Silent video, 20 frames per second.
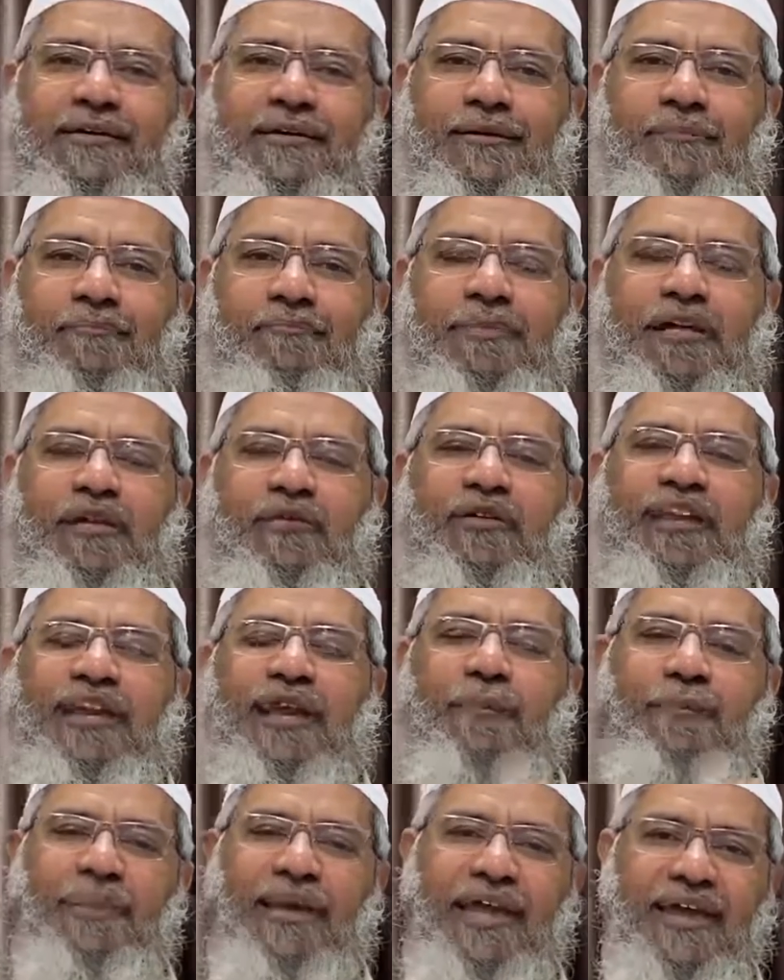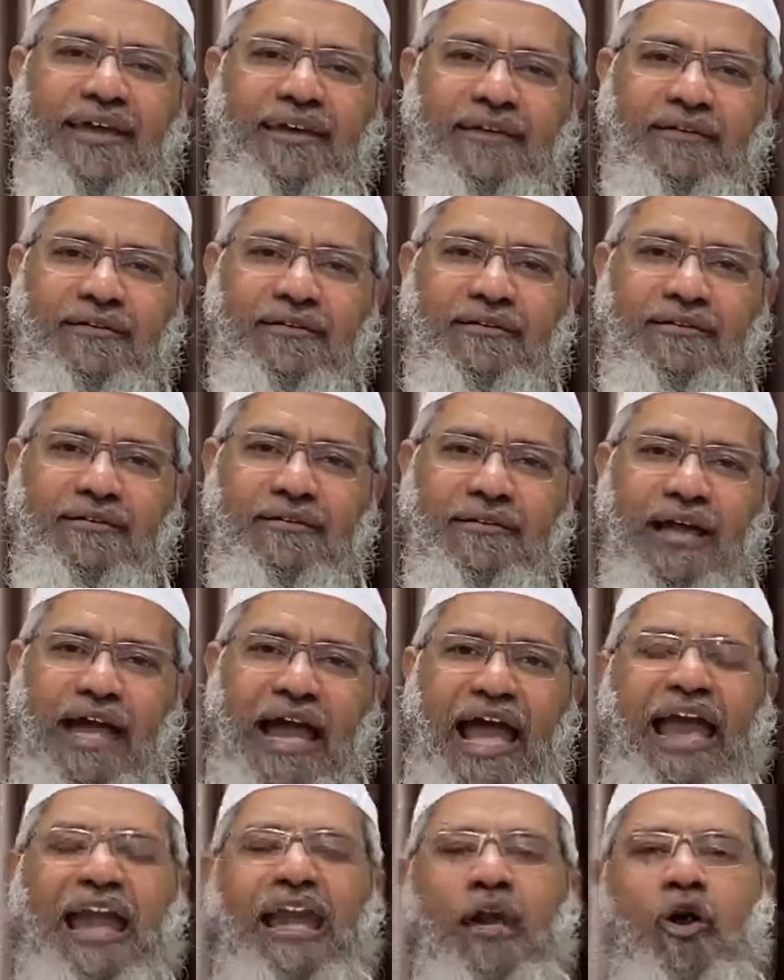between a plague
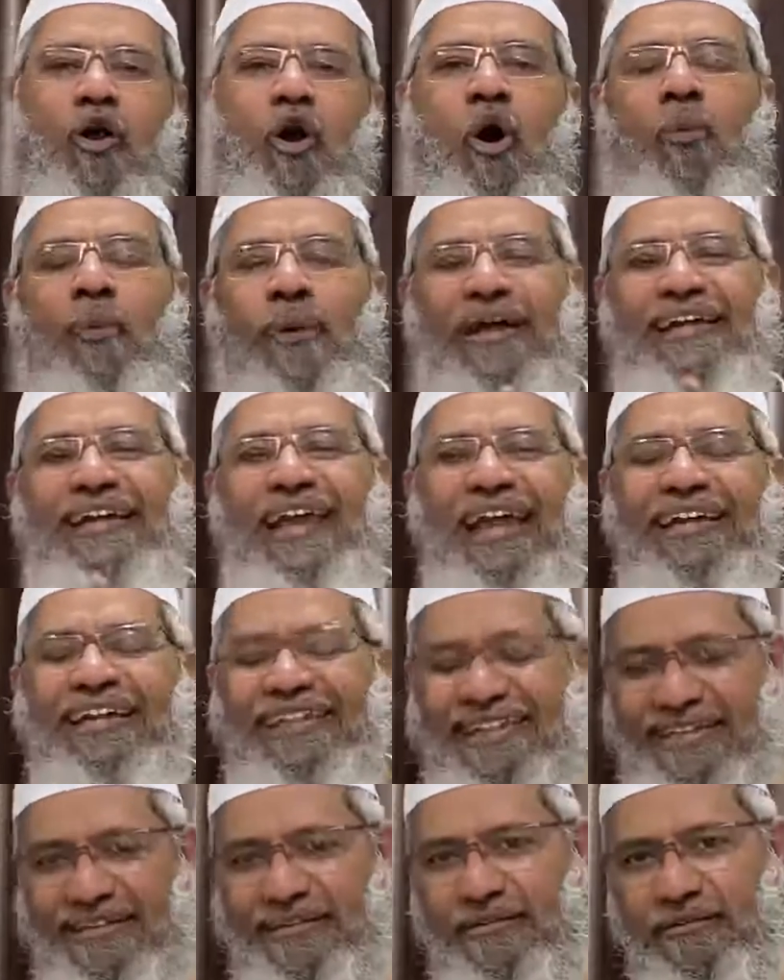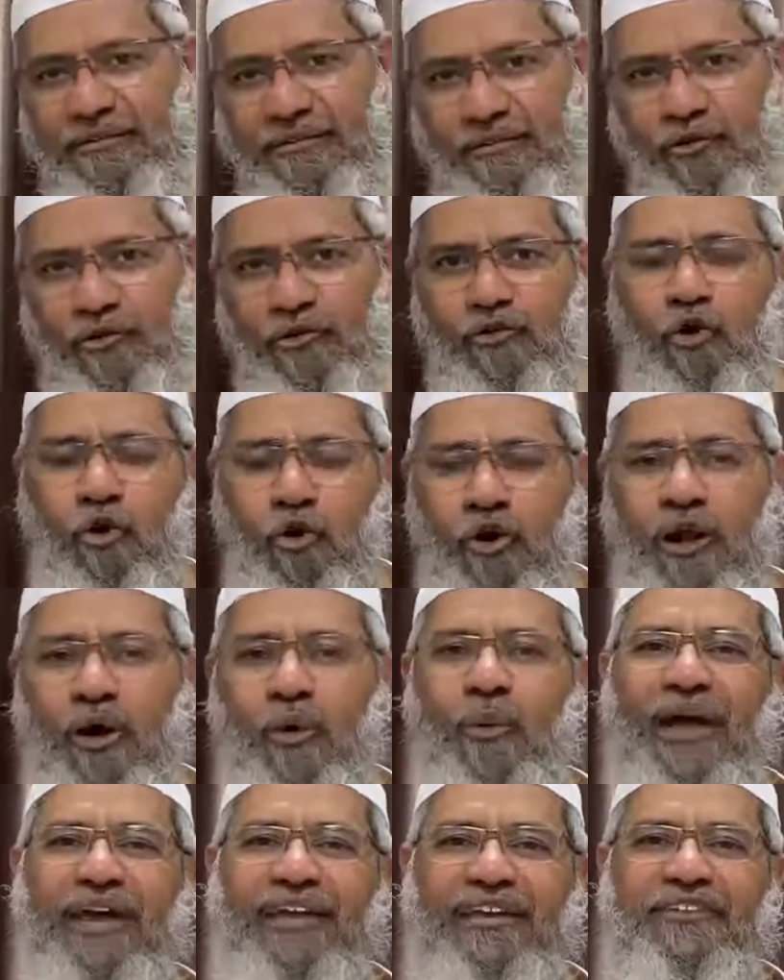and COVID-19,
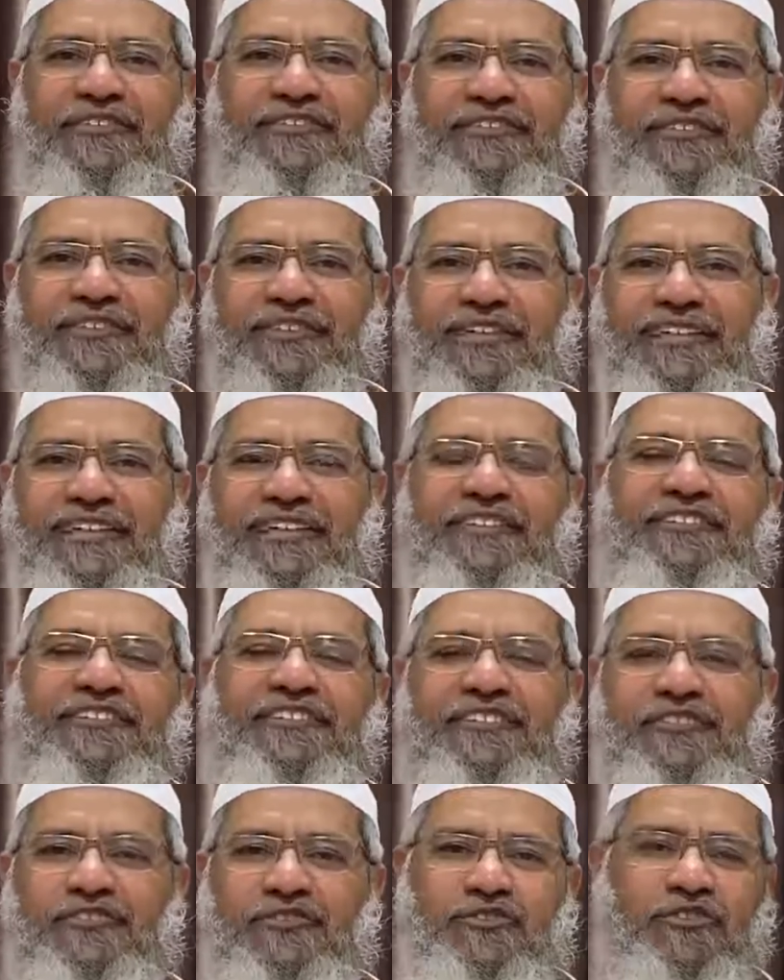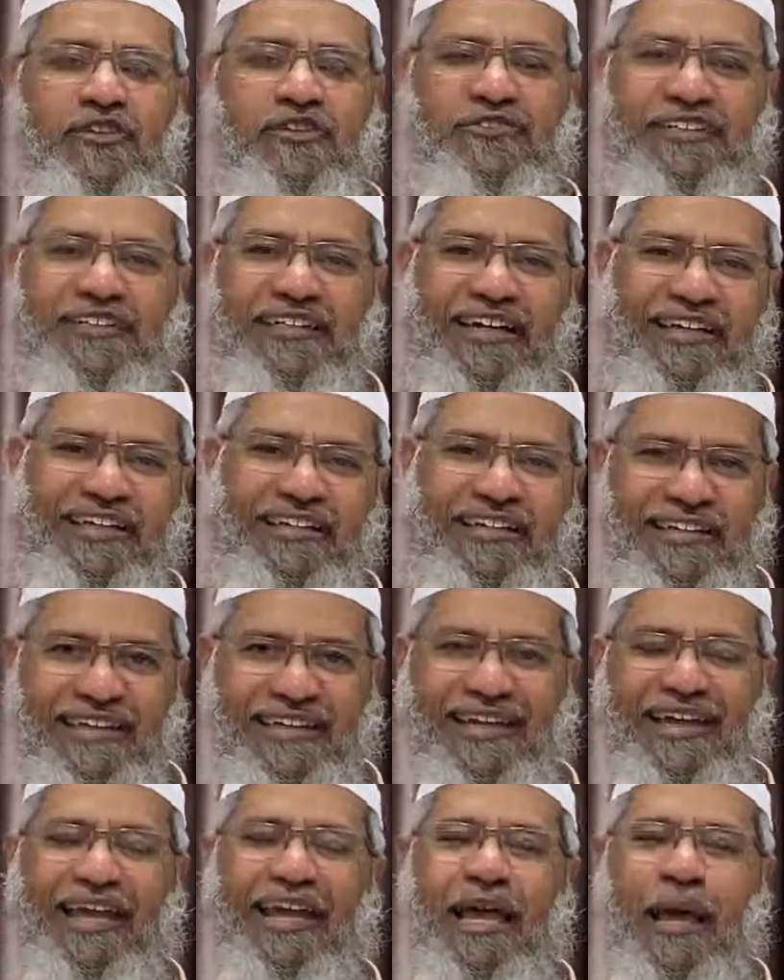coronavirus disease 2019.
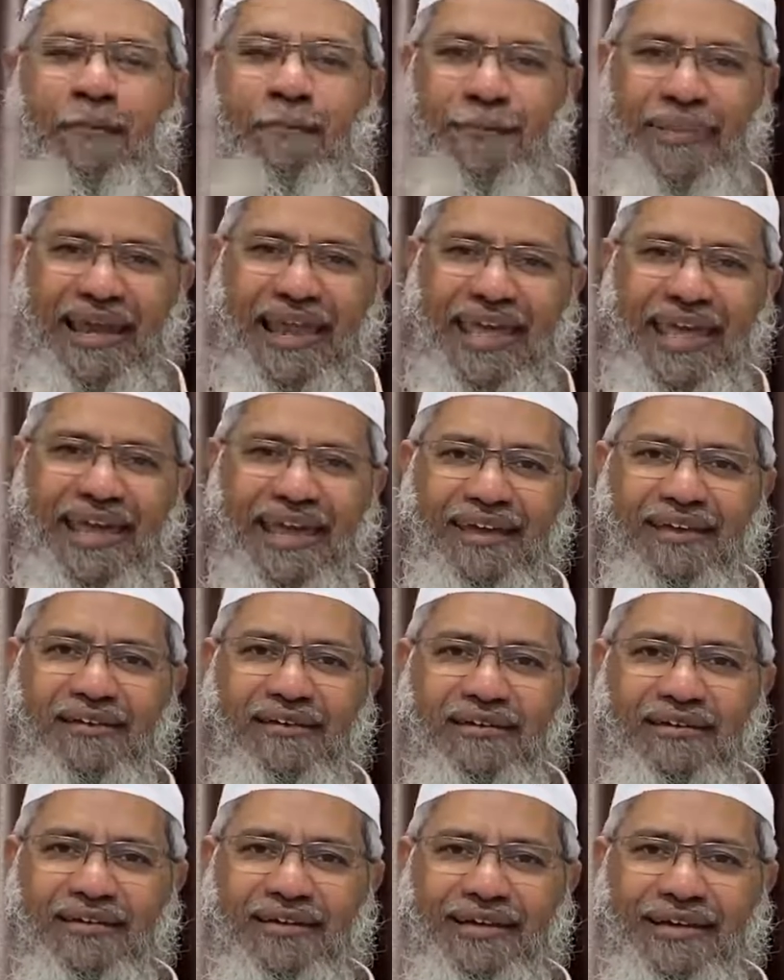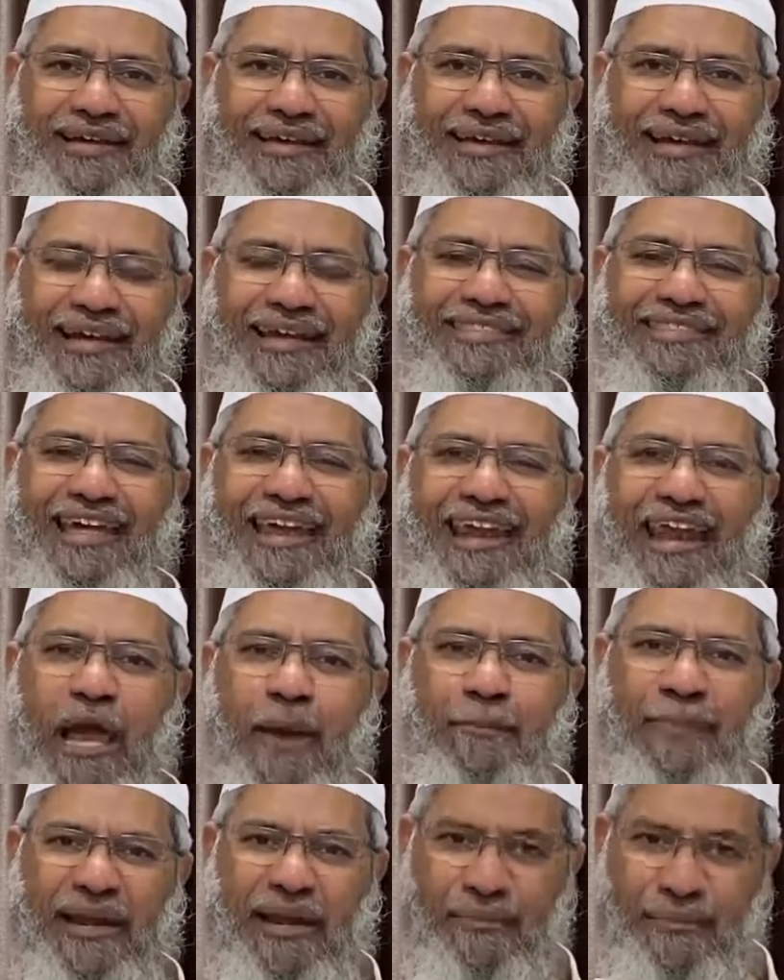Plague is an
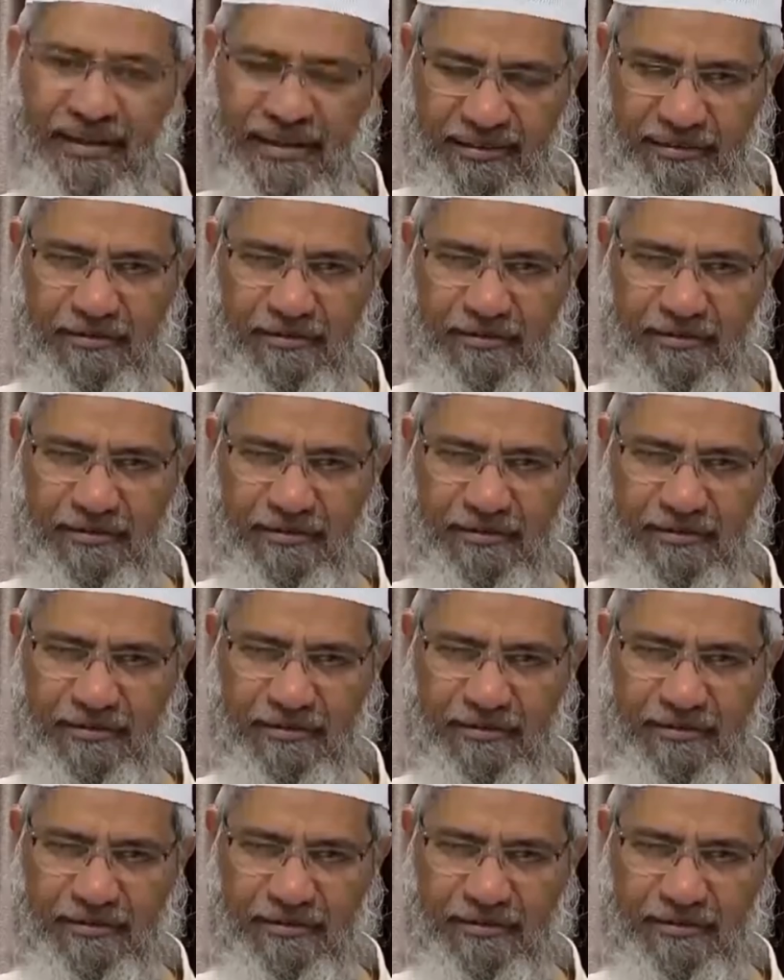epidemic.